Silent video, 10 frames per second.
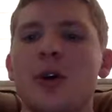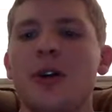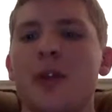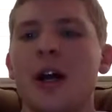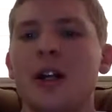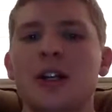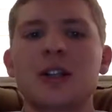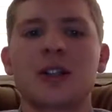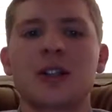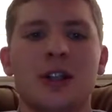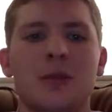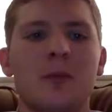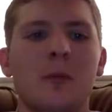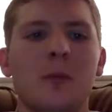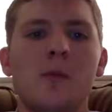what you thought initially,
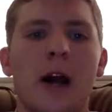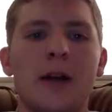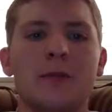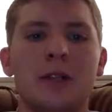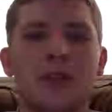right? But